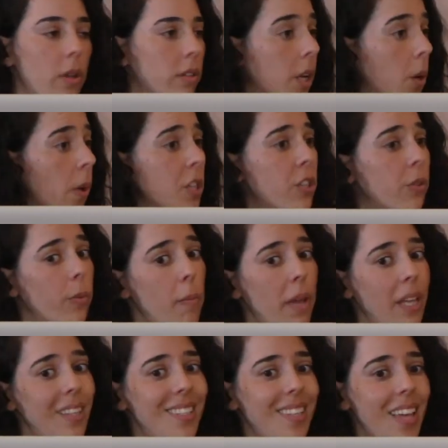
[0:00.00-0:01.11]
The question
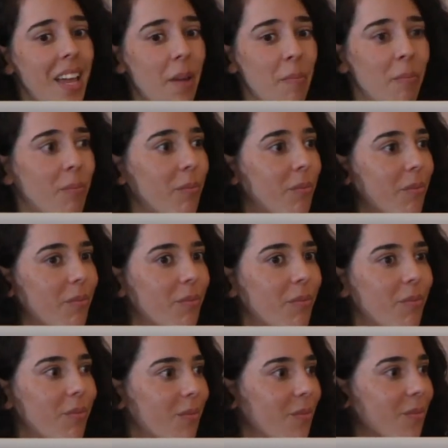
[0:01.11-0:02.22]
remained the same.
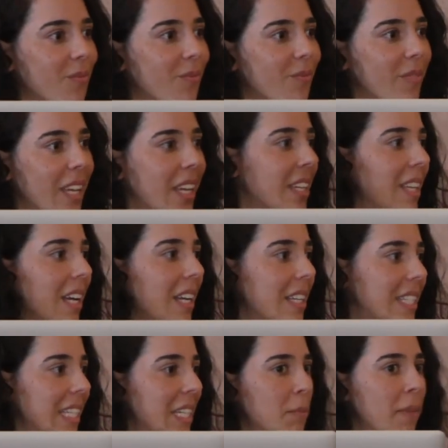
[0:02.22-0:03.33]
Like, it
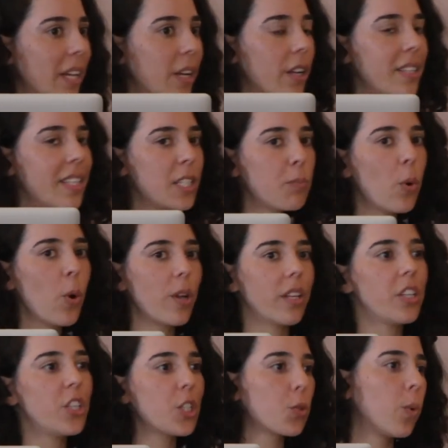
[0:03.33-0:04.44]
didn't matter at this point. I
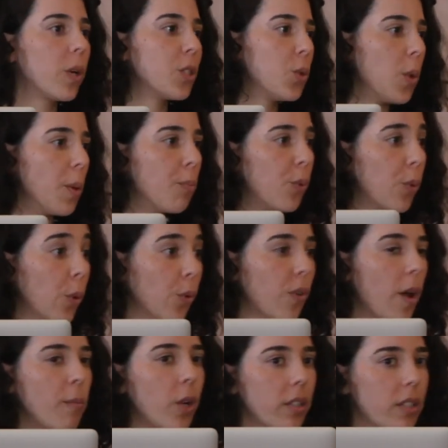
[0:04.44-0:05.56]
just want to improve.
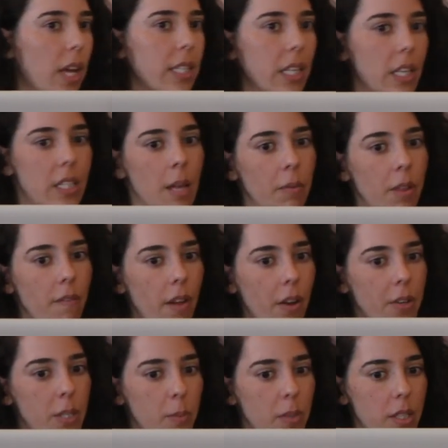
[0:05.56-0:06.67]
I'm not asking something
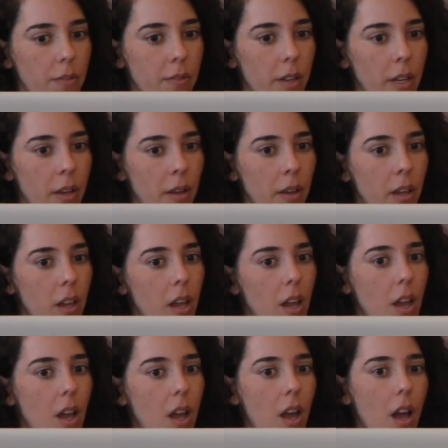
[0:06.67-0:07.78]
very specific.
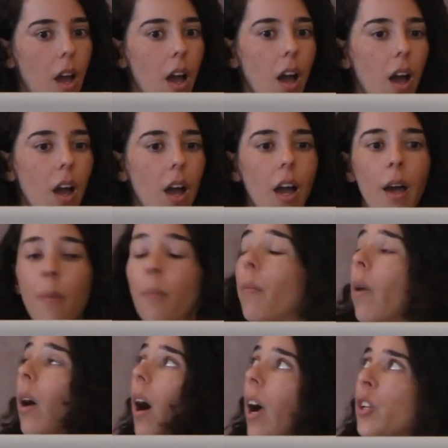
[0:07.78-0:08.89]

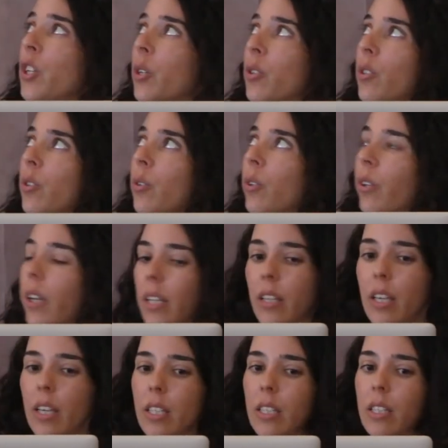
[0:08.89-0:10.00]
I chose to look at
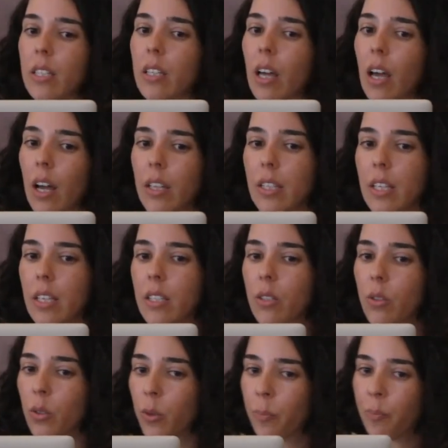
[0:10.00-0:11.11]
these
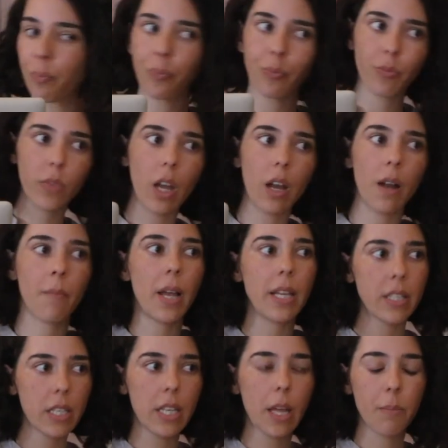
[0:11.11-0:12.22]
two as
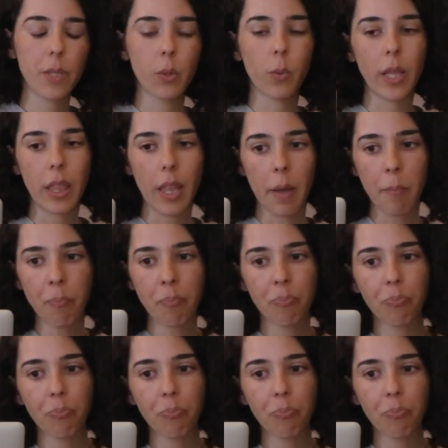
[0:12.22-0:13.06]
a step between them.